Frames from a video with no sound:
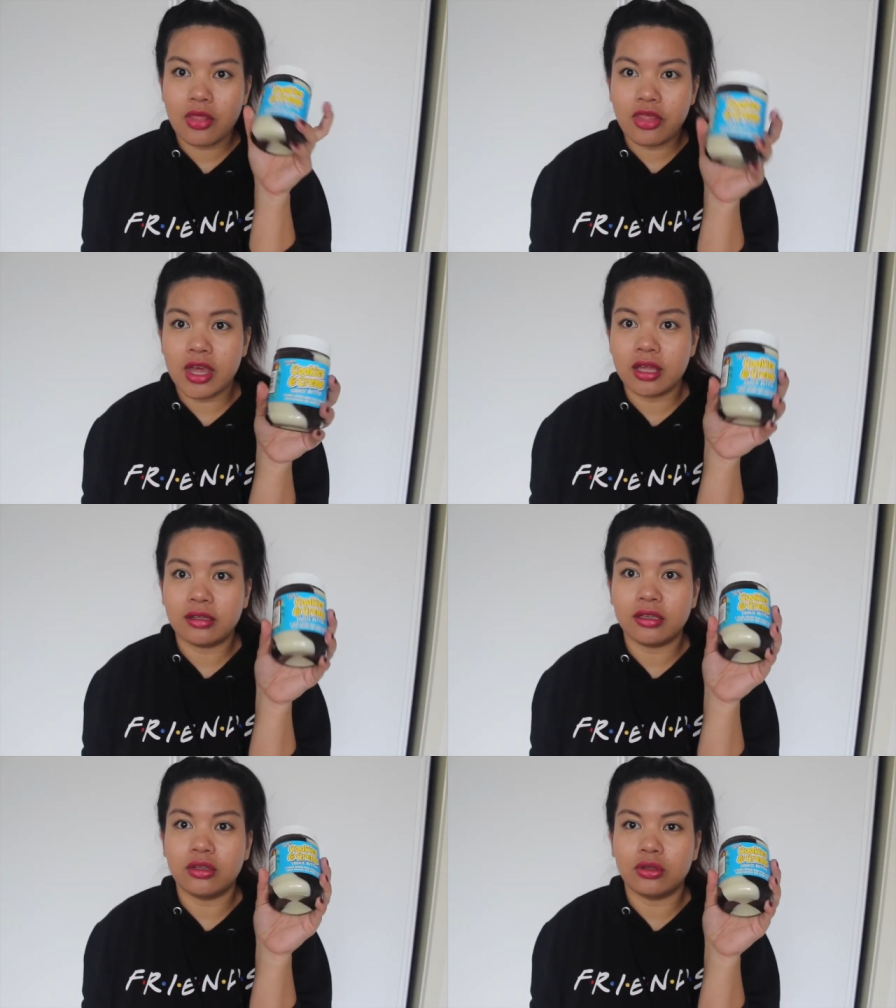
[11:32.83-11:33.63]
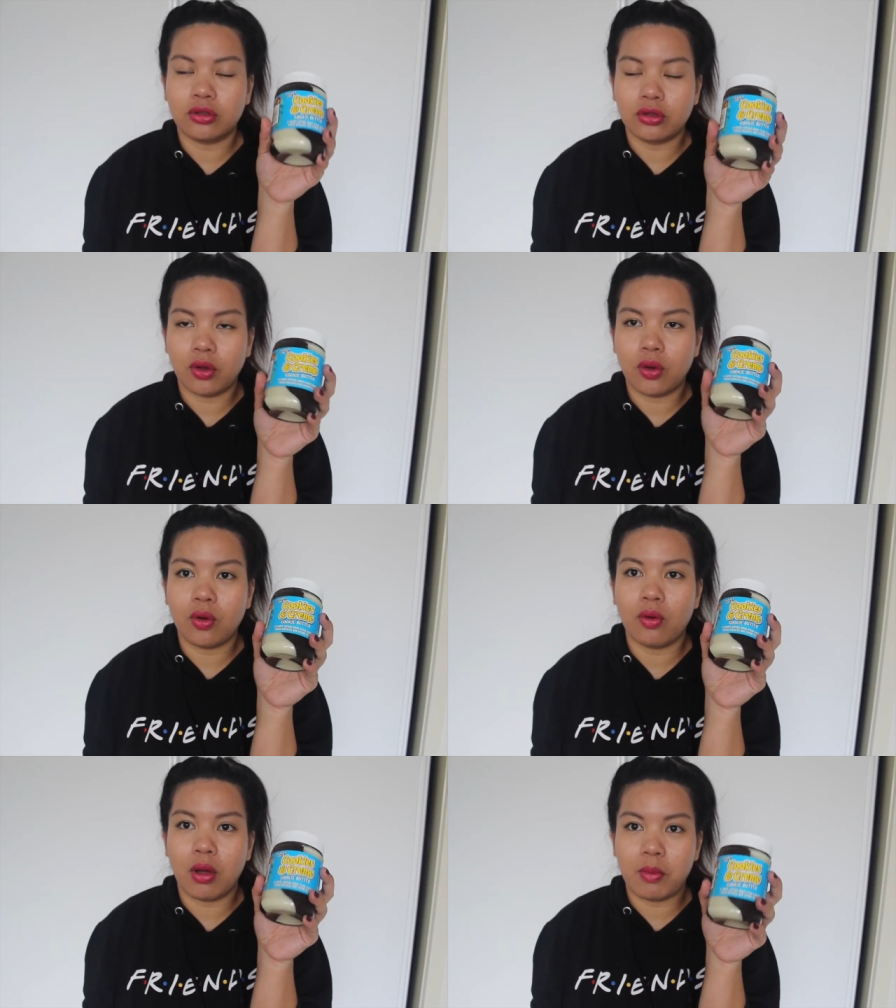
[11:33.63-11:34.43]
this is
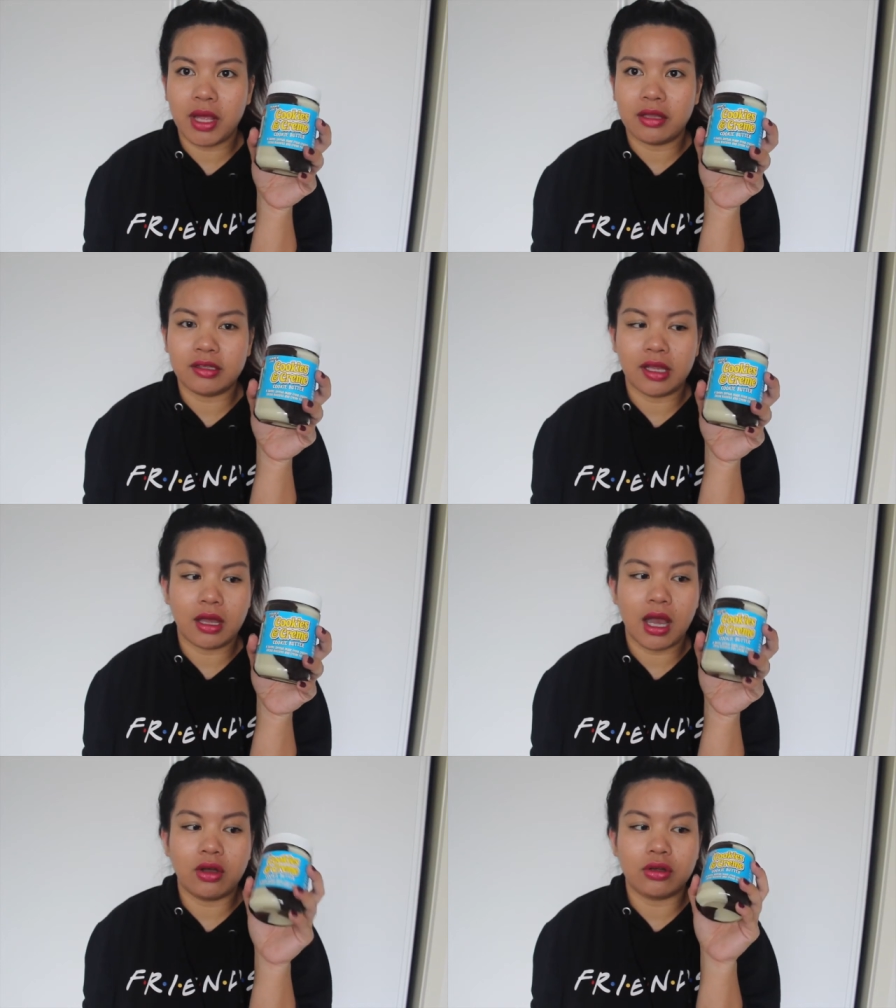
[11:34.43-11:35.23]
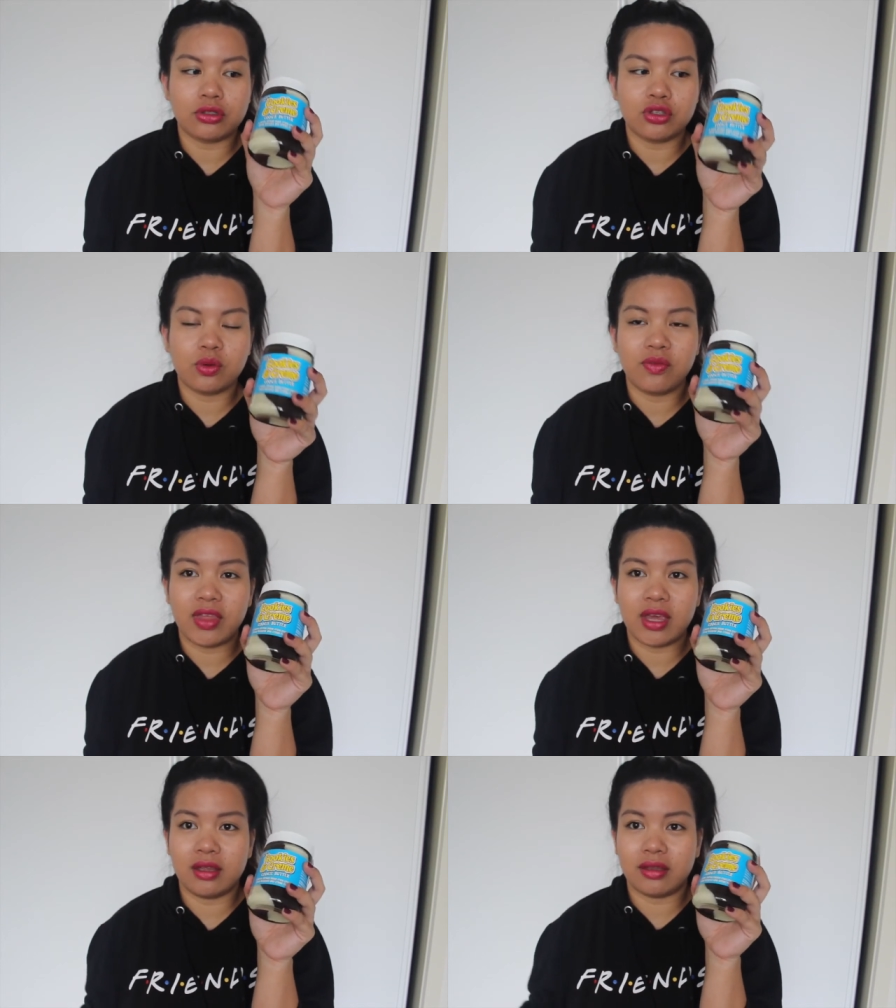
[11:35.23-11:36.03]
so amazing. I got two of
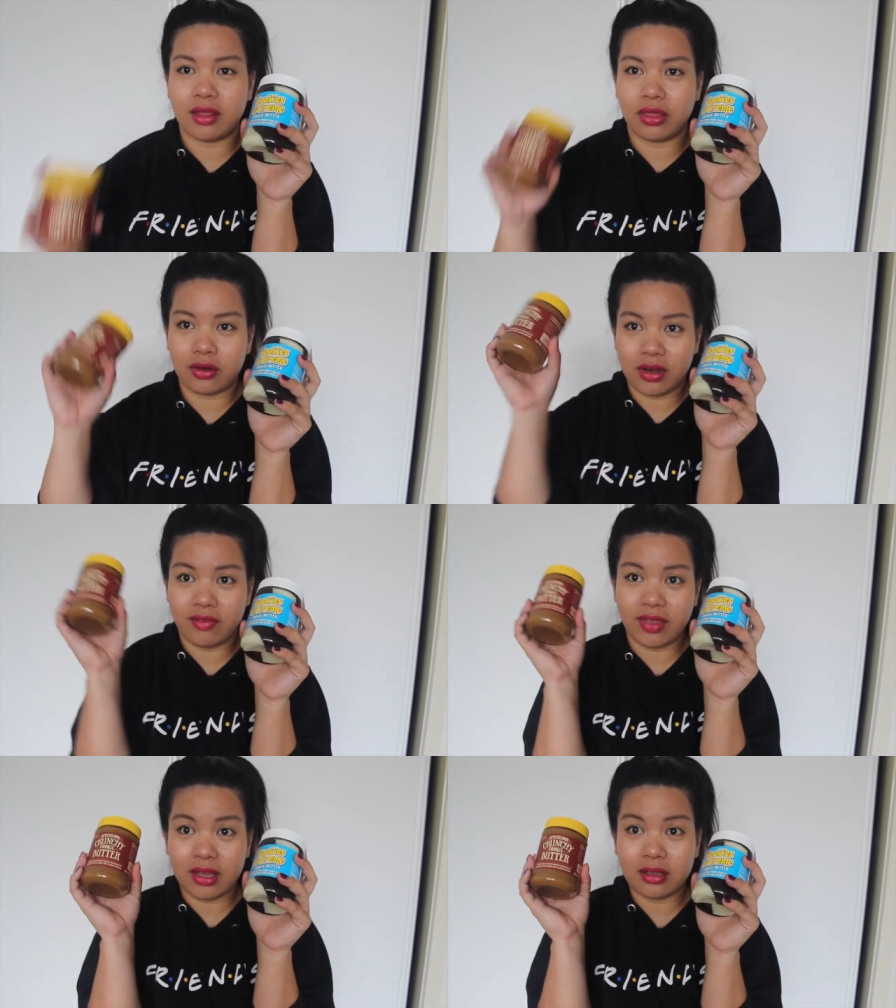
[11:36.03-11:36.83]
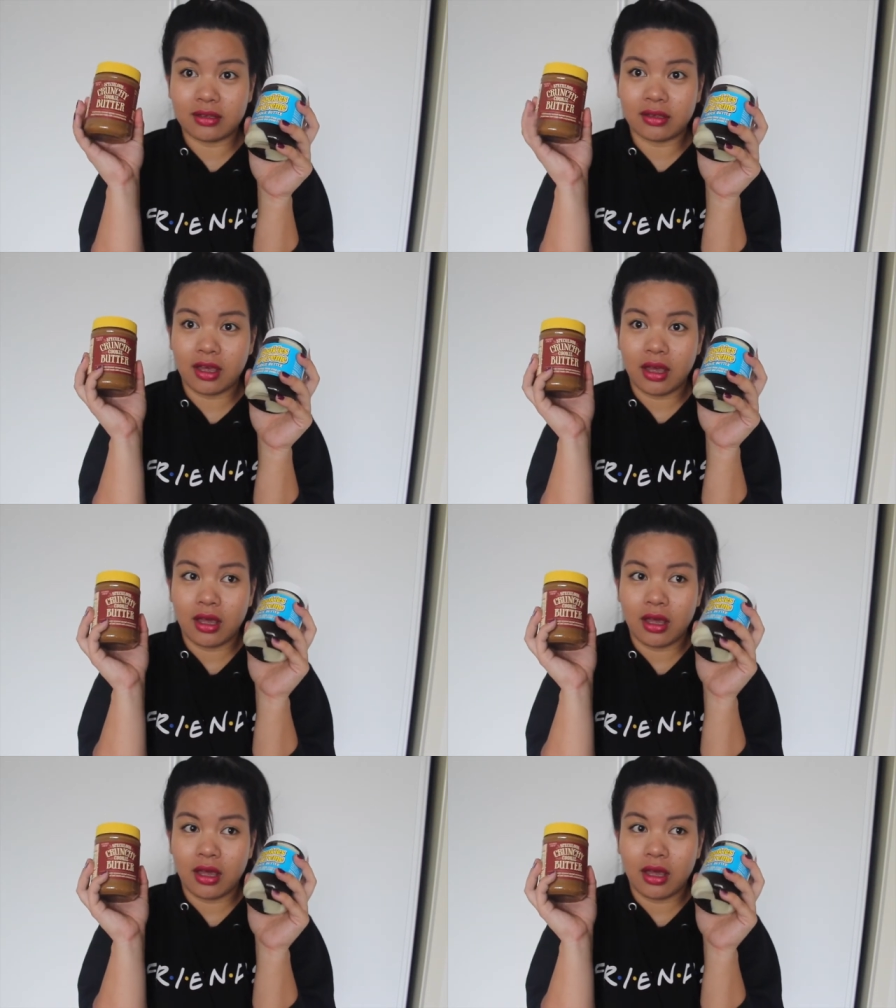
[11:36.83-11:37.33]
these and three of these.